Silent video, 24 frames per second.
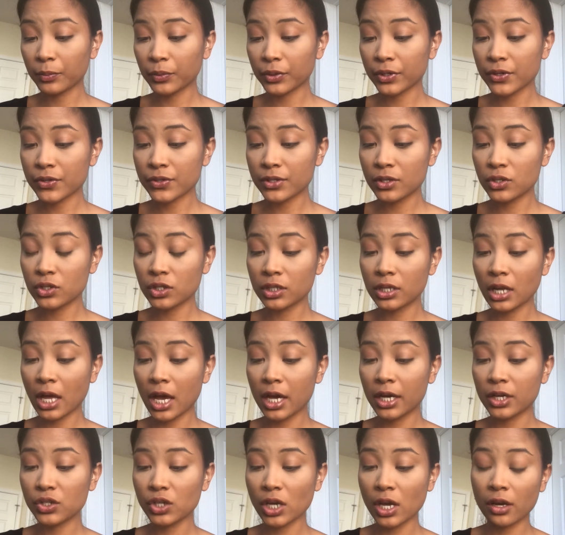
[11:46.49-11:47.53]
Precision
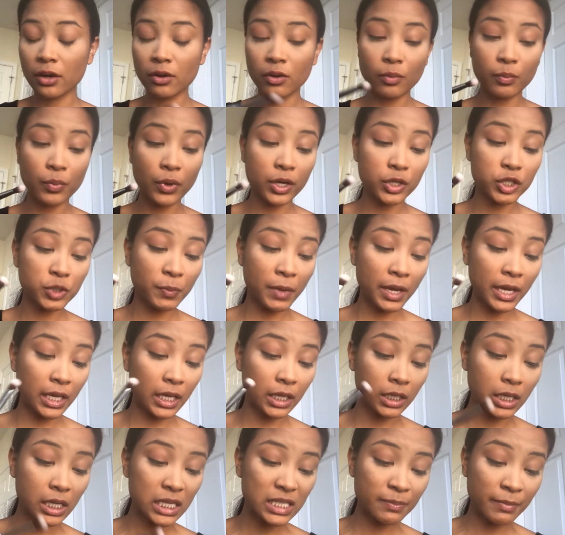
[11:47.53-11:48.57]
eyeshadow brush by
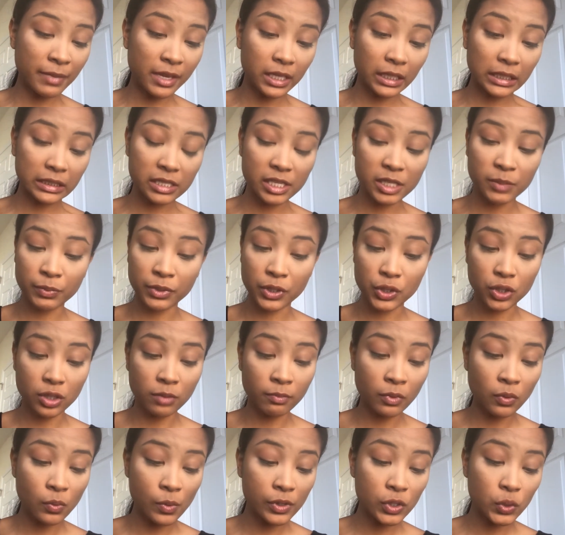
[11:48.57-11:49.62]
IT Cosmetics. It's brush
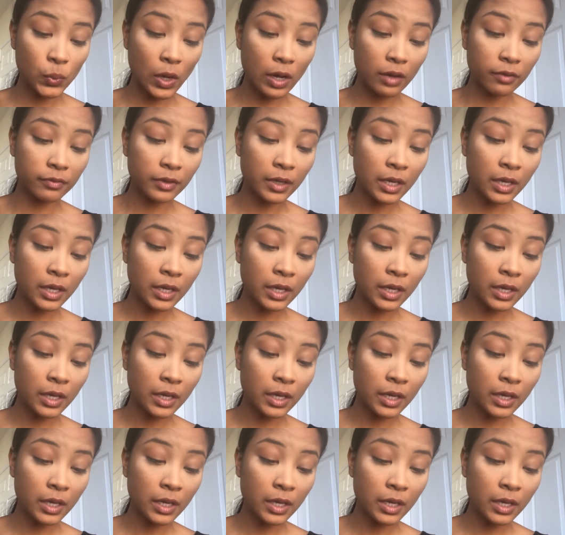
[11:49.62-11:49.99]
number 112.